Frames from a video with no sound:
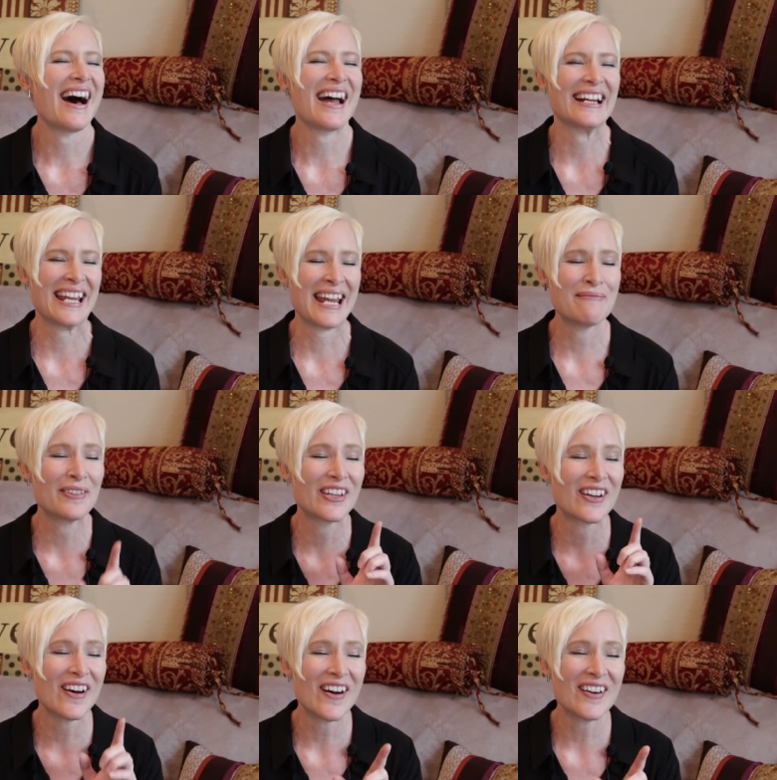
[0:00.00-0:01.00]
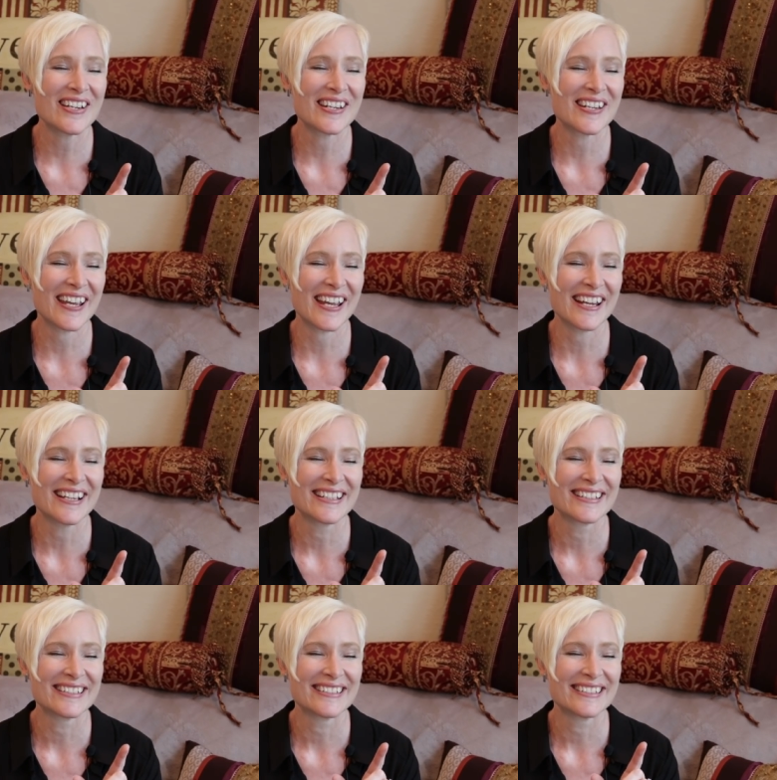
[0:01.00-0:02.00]
I came in the car today.
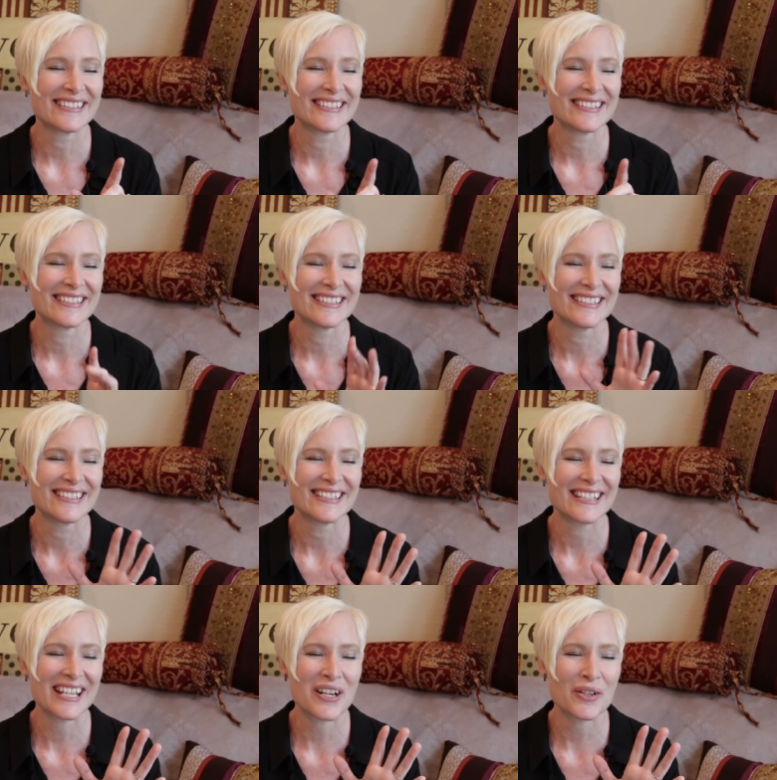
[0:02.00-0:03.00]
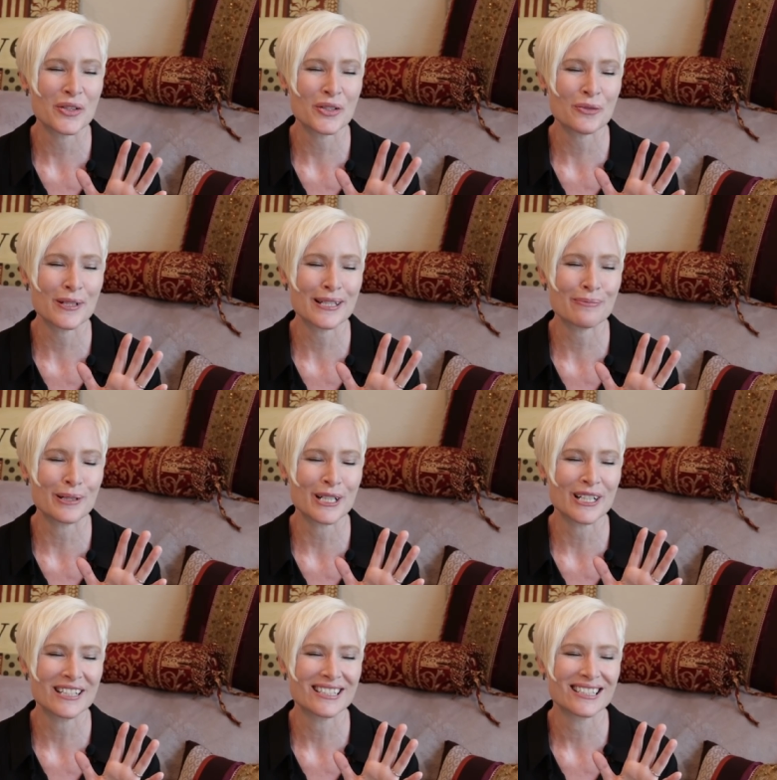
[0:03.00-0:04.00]
Careless
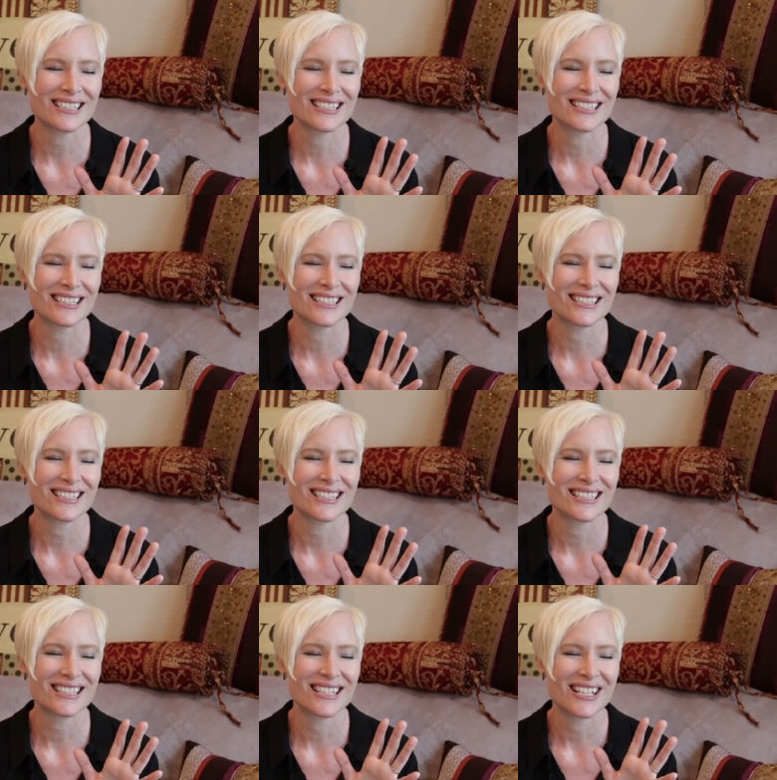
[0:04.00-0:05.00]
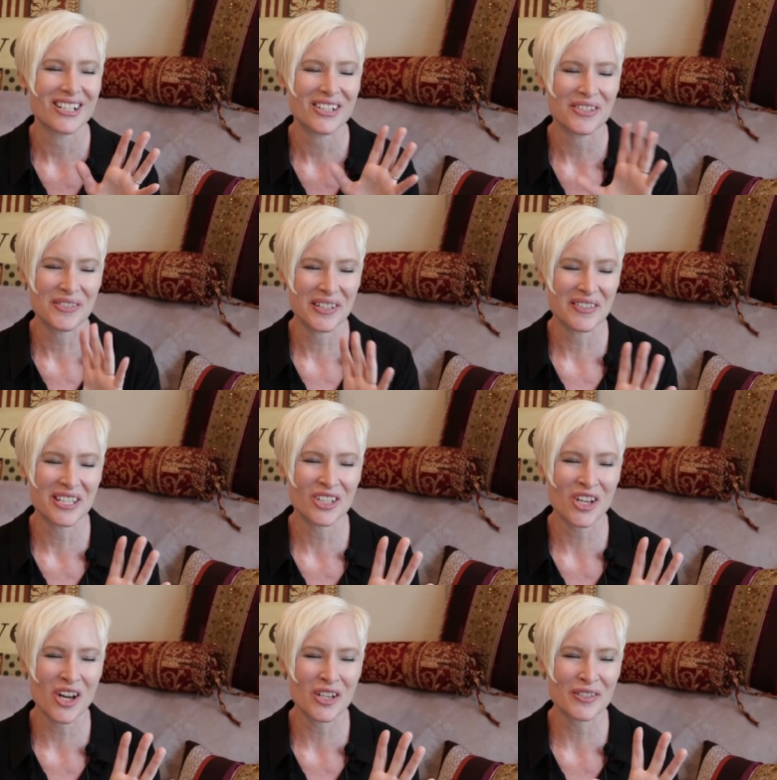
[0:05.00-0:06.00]
Whisper, one of the
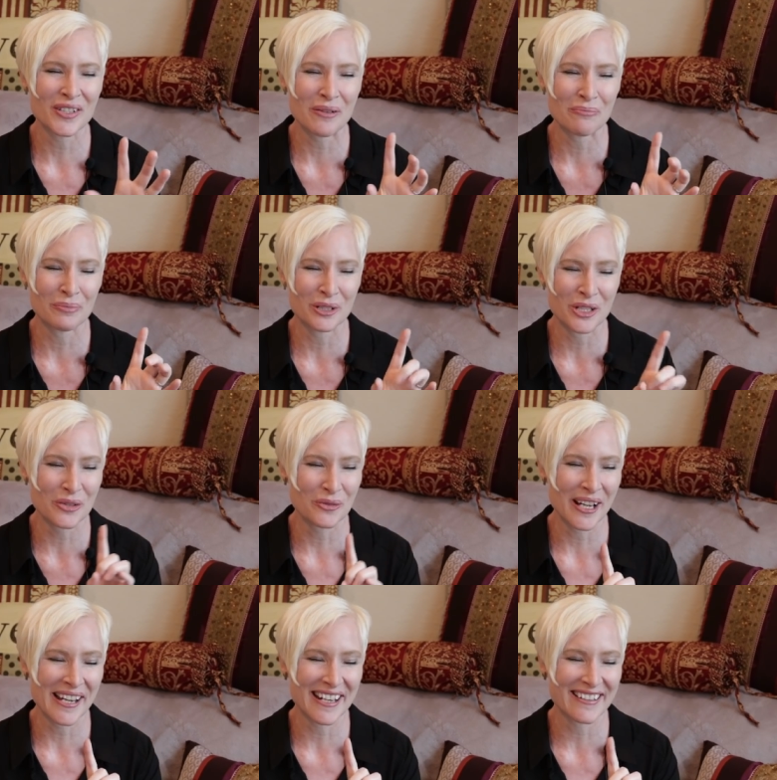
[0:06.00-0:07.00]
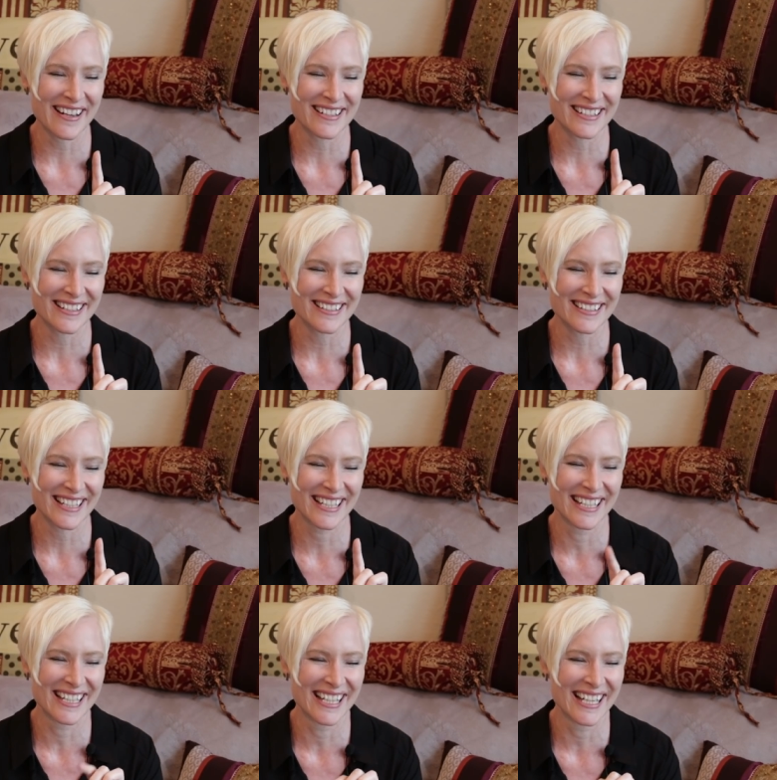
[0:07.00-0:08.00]
songs that Bridget recognizes,
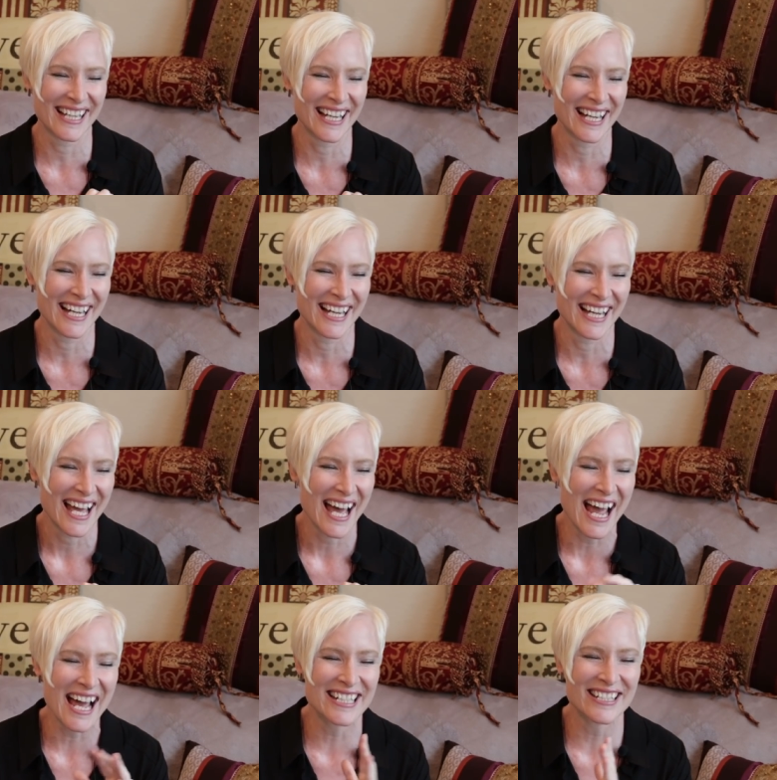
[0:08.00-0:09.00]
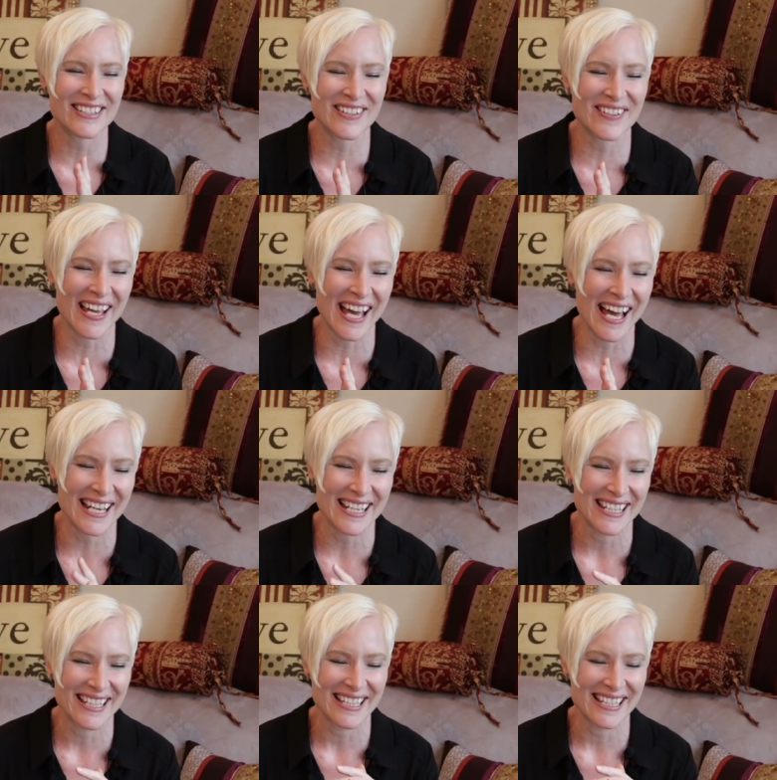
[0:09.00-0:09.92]
had to do that.